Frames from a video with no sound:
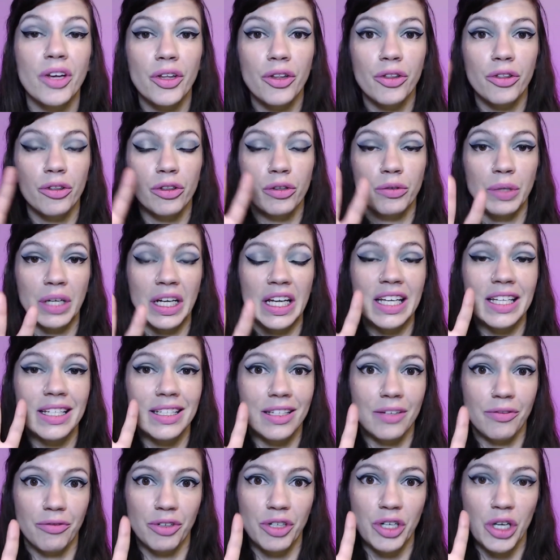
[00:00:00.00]
3
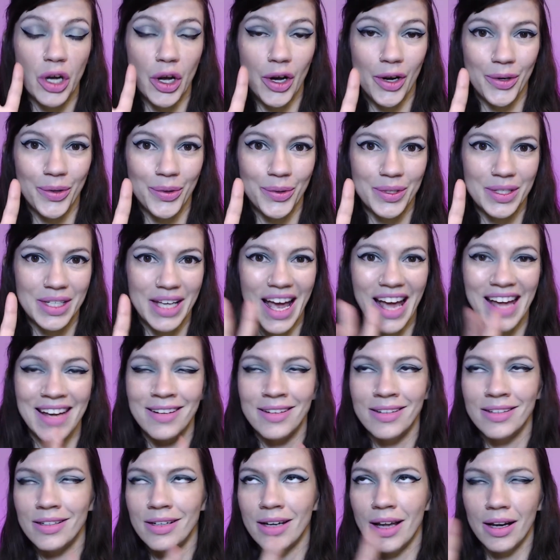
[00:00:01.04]
different O's
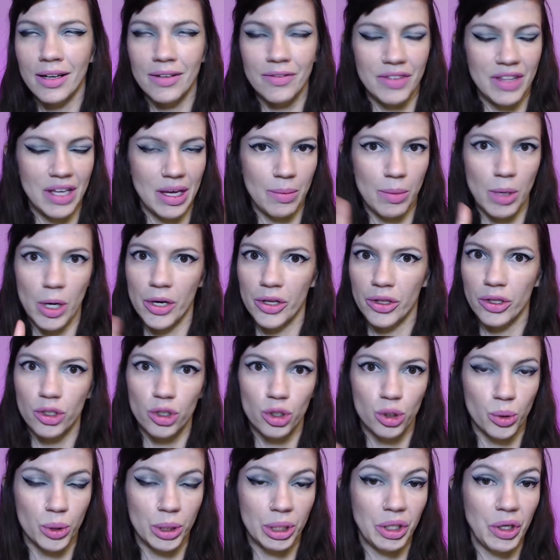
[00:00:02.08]
and none of them are the
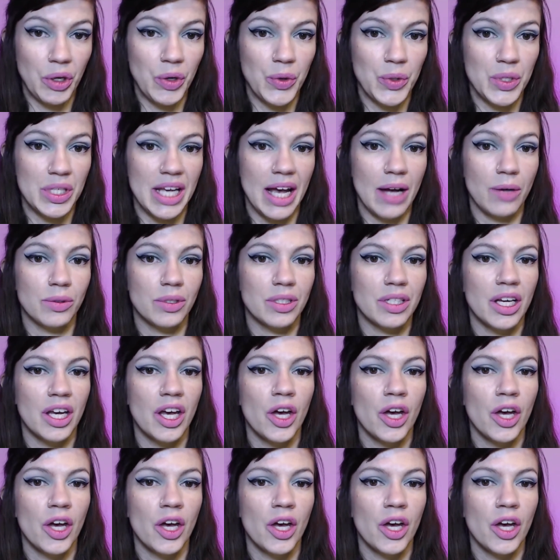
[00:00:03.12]
short O sound.